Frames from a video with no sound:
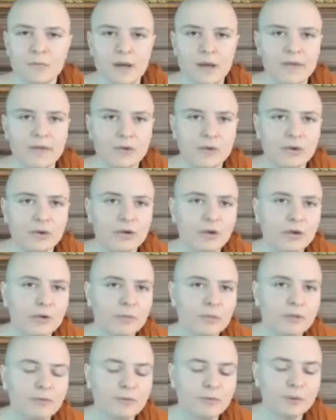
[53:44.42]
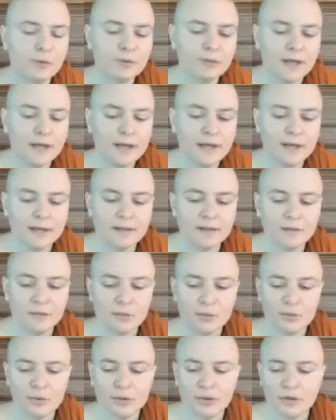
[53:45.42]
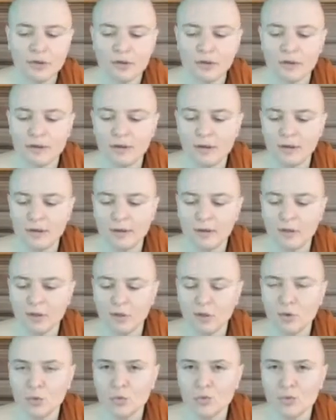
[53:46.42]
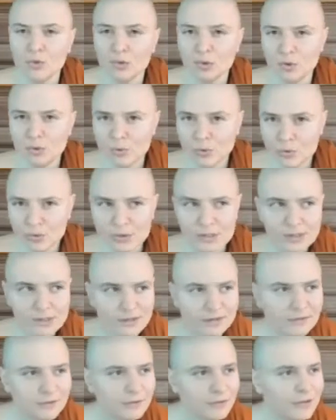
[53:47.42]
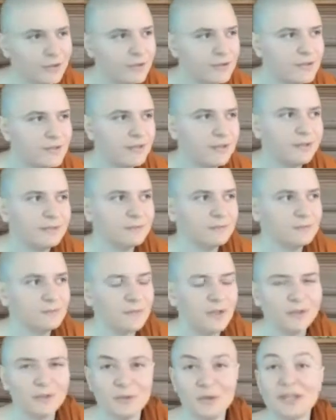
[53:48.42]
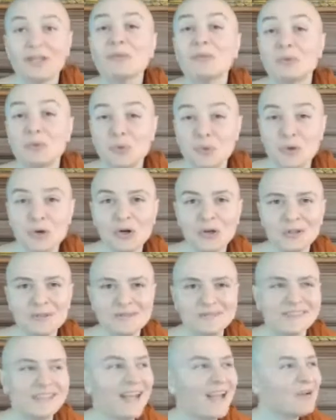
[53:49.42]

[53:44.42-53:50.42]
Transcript: either a hermaphrodite or eunuch, I don't know how you say, I know eunuco,